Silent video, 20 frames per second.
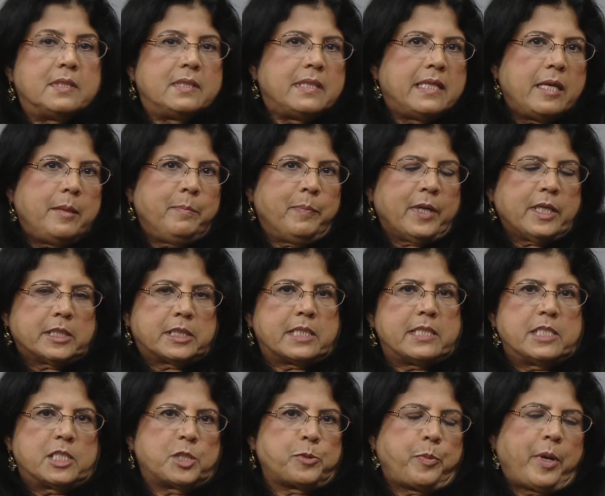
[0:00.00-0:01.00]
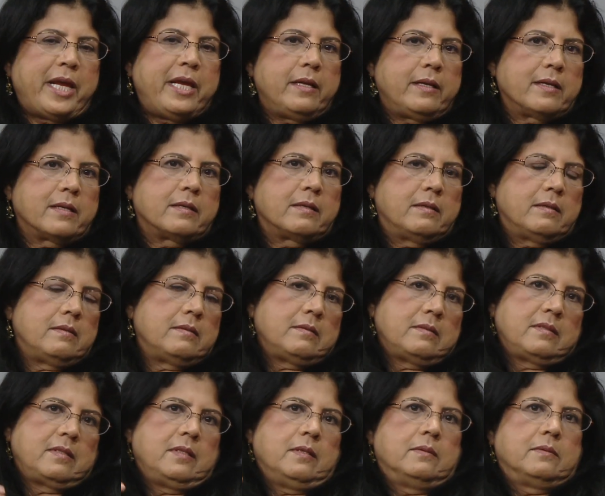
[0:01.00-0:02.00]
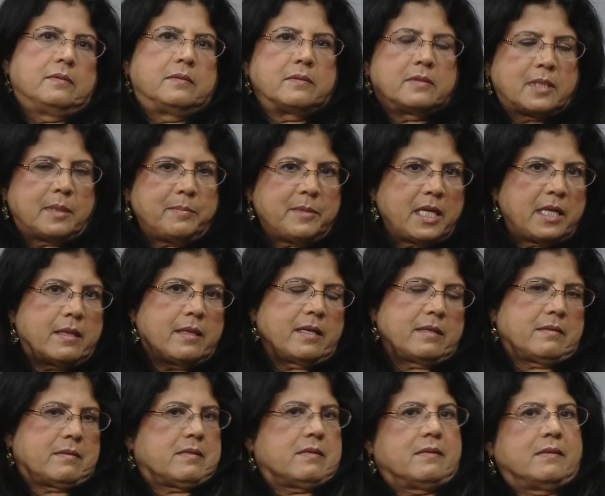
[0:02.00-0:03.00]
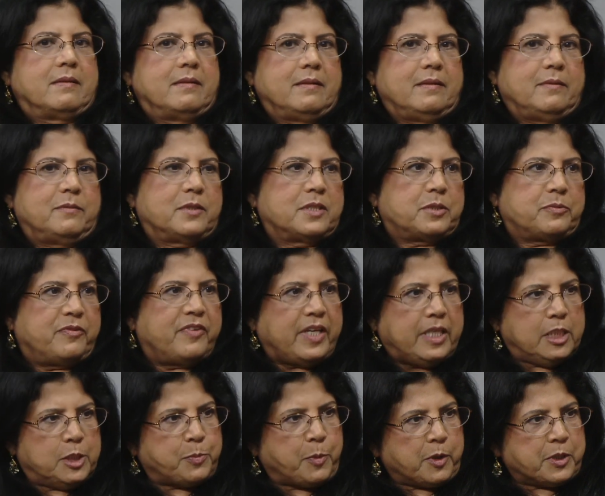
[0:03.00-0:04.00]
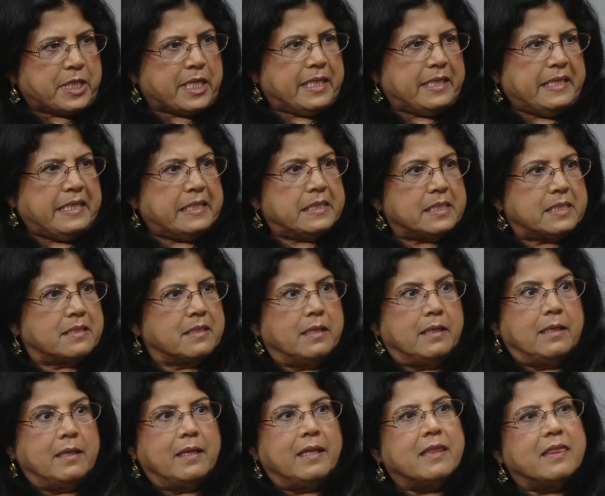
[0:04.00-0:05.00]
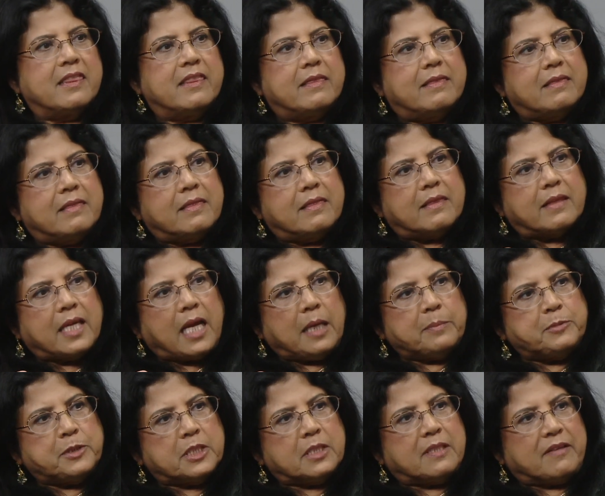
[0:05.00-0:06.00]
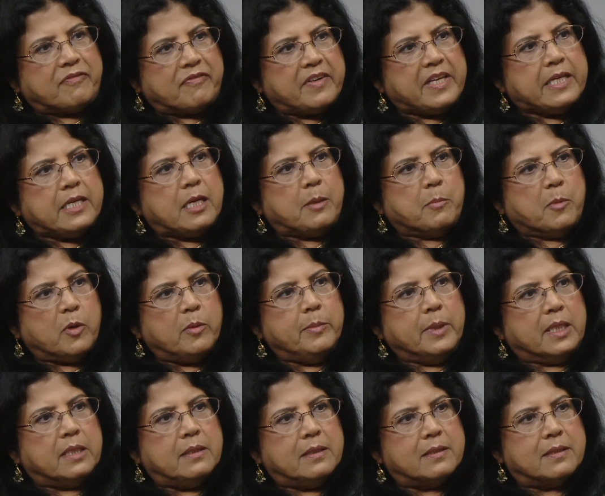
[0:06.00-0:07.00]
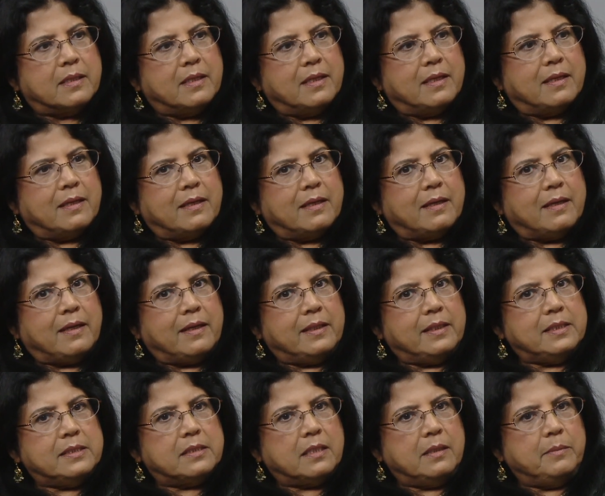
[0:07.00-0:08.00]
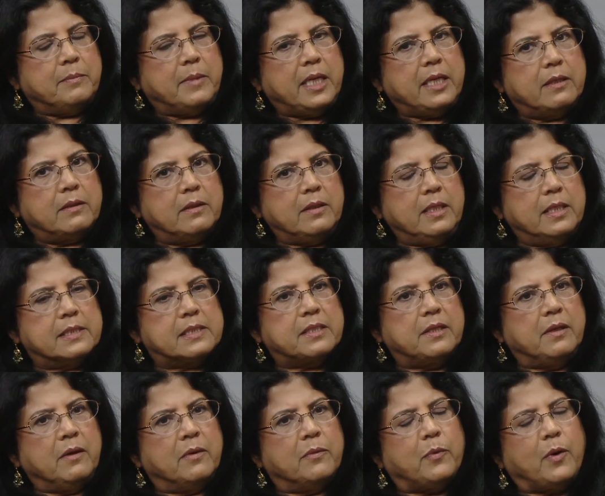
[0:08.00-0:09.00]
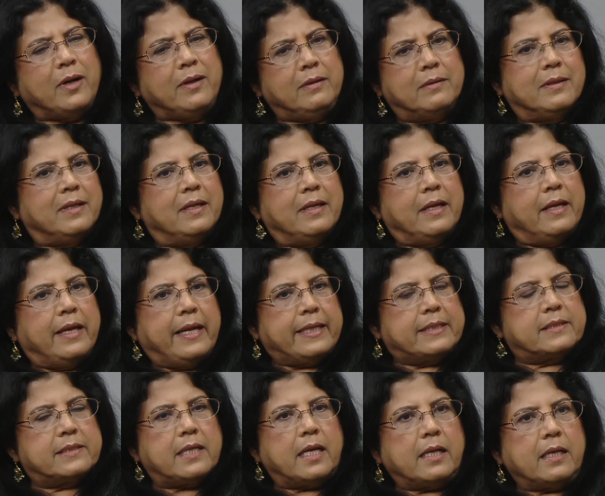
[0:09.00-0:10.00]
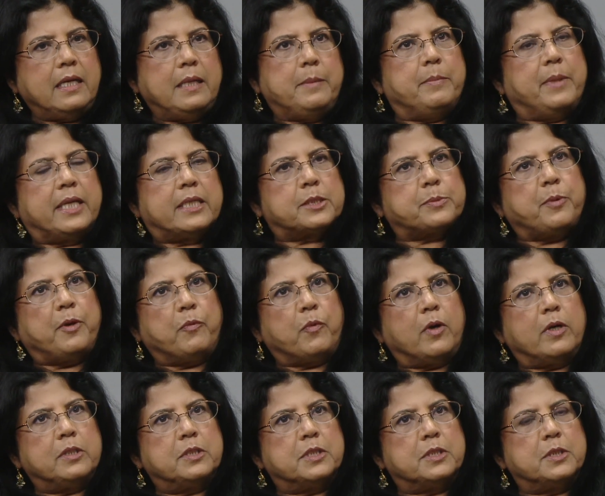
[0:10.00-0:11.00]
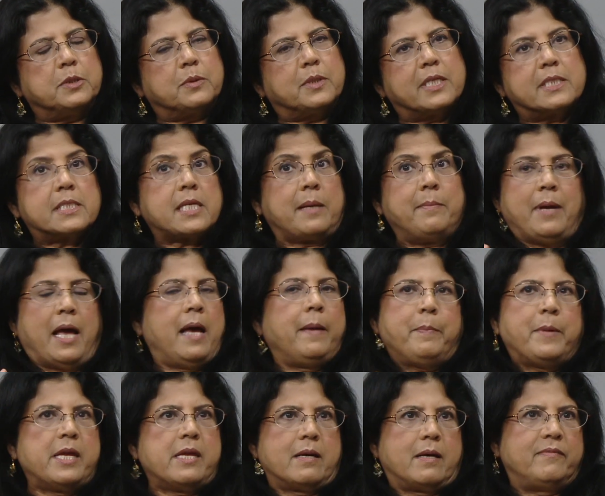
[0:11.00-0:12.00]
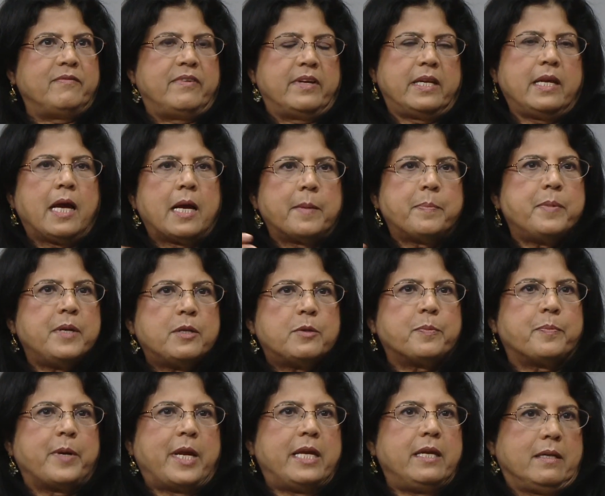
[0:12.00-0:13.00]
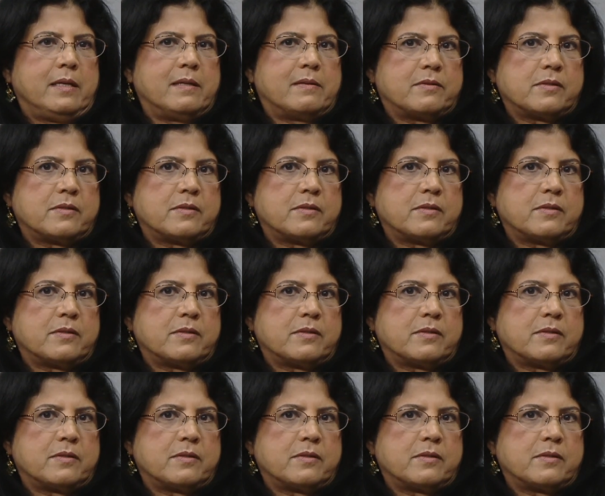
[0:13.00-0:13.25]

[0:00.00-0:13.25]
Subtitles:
The Impressionists painted, something that was very spontaneous, captured the fleeting moment, and I said, my goodness, what exactly makes me want to do things? I'm happy. I'm very happy to paint.